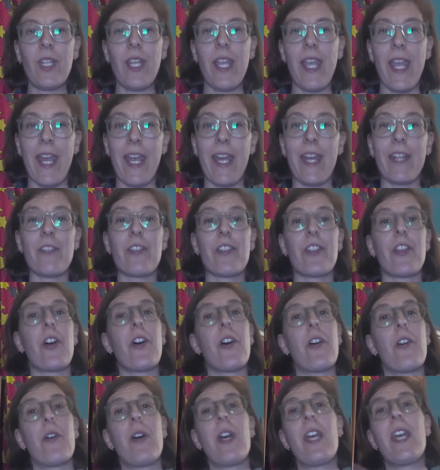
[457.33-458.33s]
And
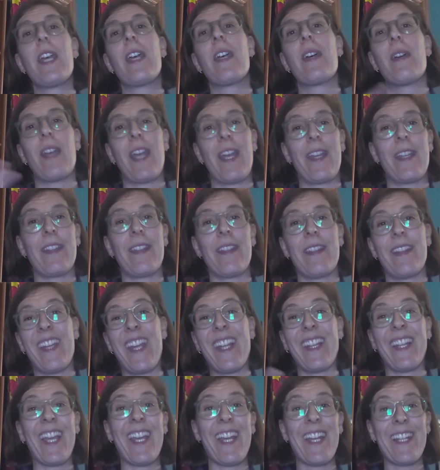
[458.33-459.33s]
so in the
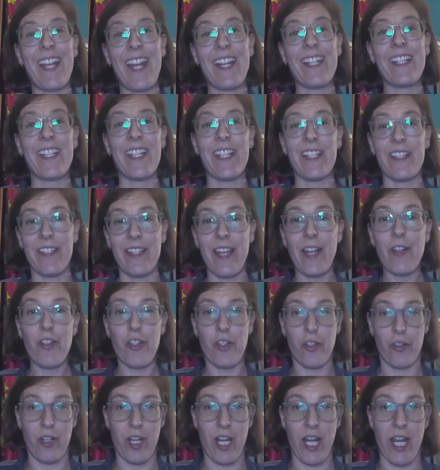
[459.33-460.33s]
late 19th
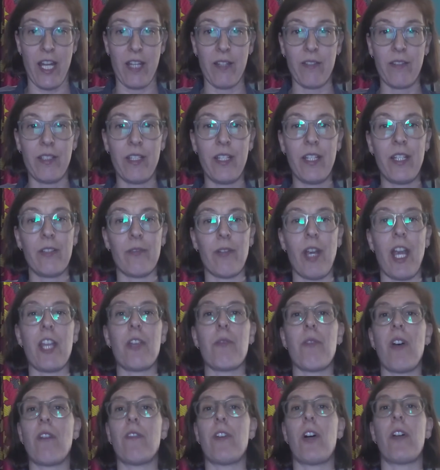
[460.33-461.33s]
century, right,
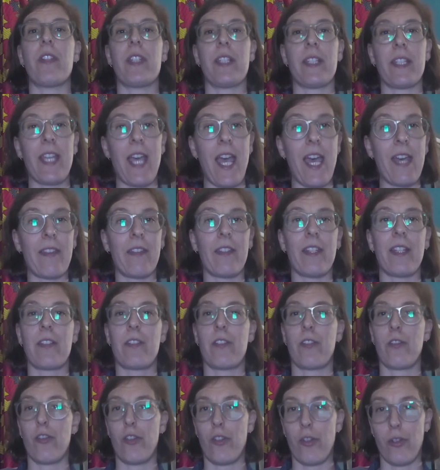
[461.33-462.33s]
you have all these
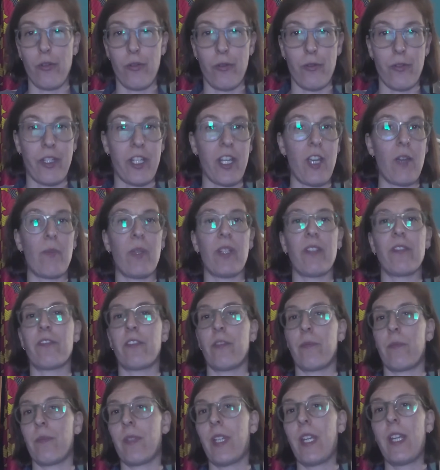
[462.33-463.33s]
Catholics and Jews coming
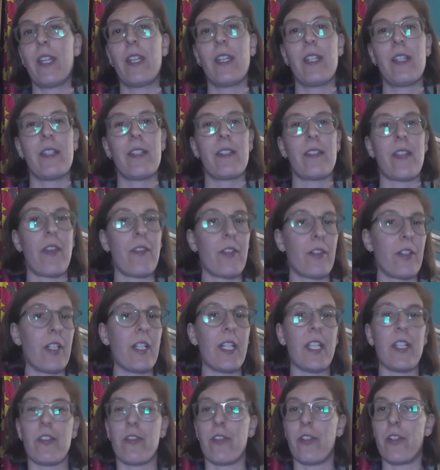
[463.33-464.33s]
from Southern
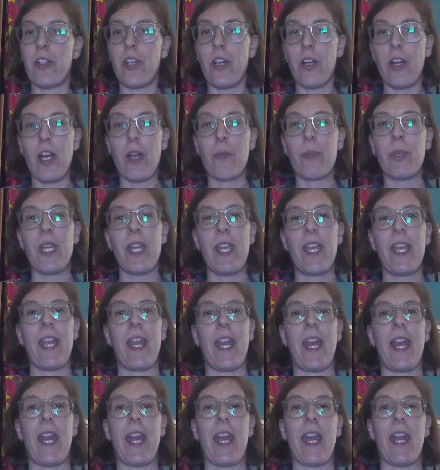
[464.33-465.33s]
and Eastern Europe,
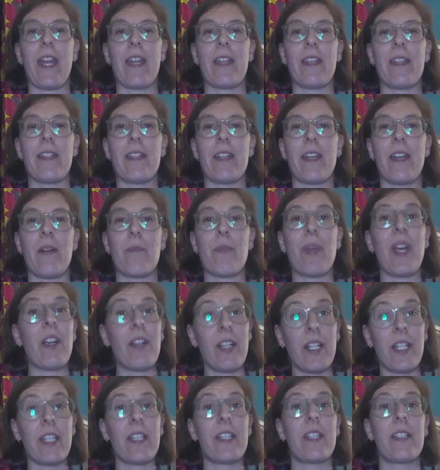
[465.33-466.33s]
and
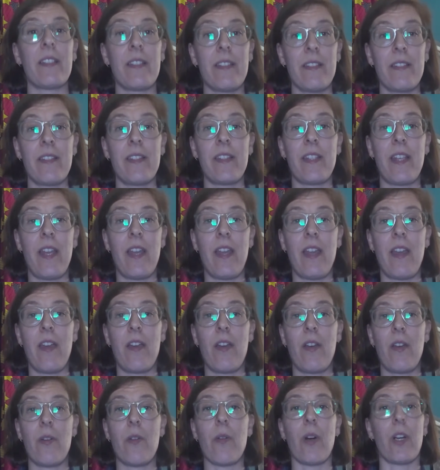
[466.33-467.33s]
Americans
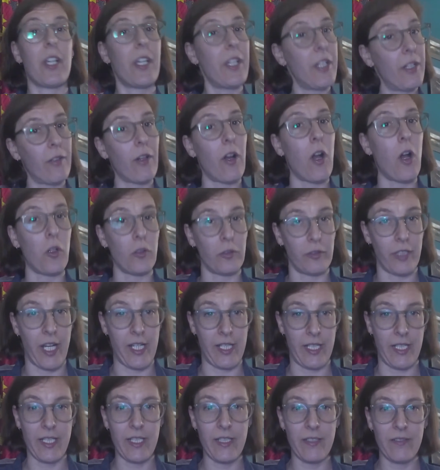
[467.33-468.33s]
who are here
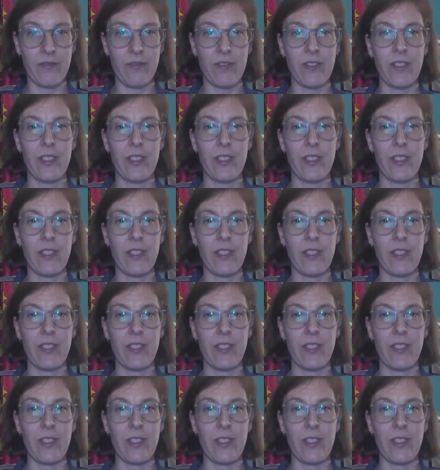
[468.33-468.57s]
already